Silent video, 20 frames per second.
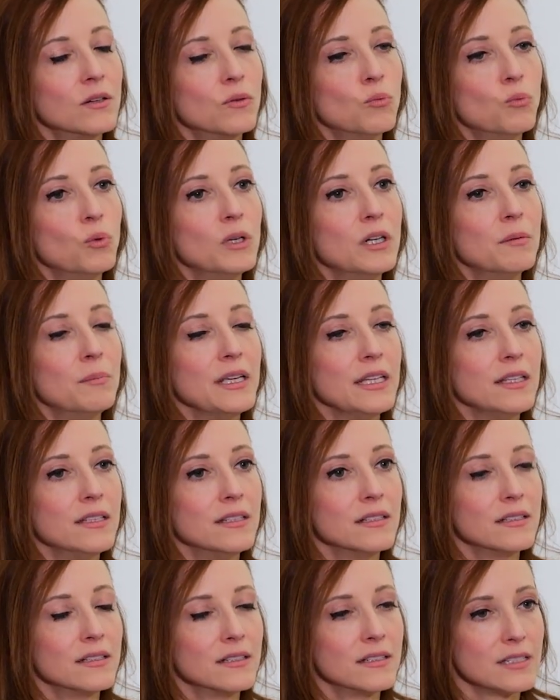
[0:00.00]
will
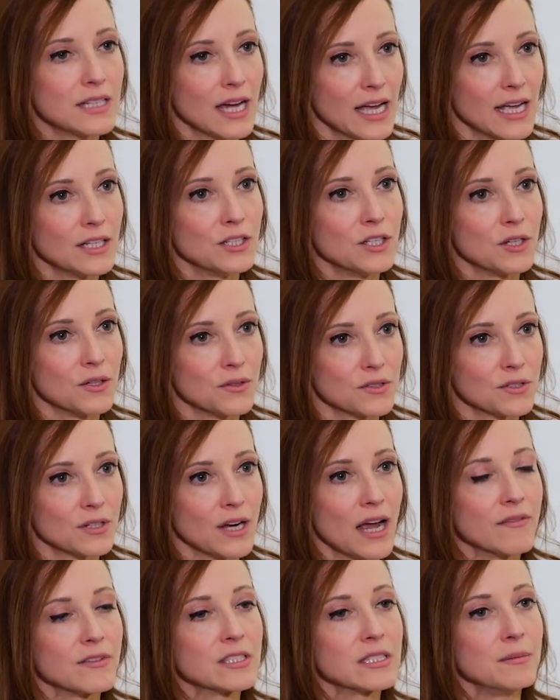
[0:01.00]
be diagnosed or
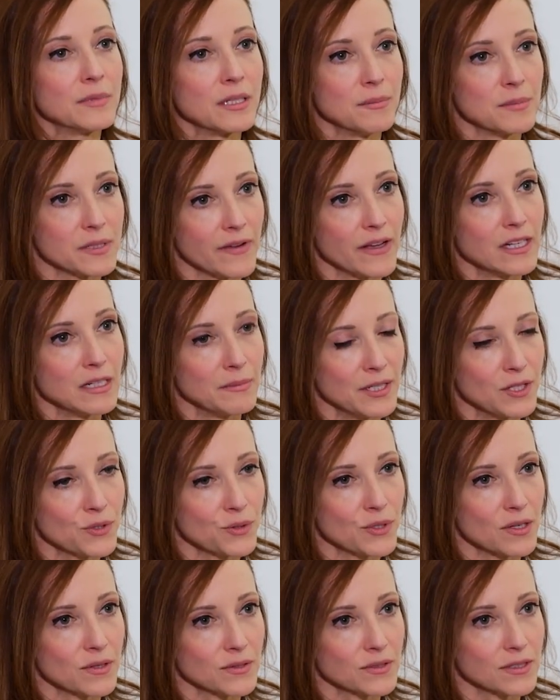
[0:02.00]
have symptoms of
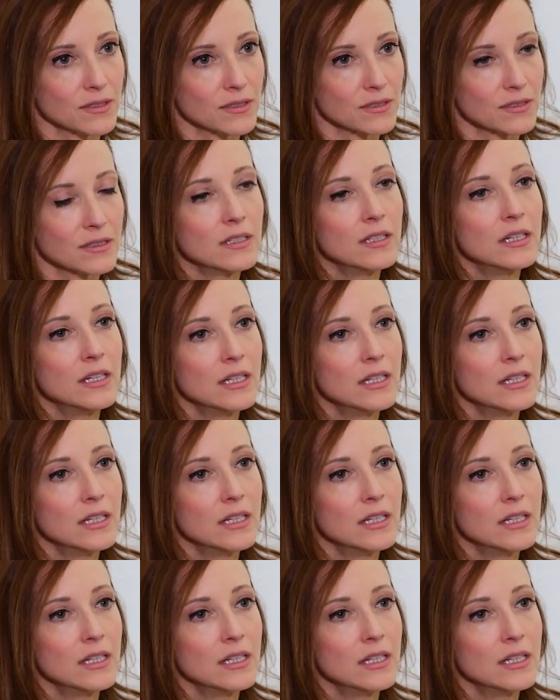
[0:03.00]
endometriosis.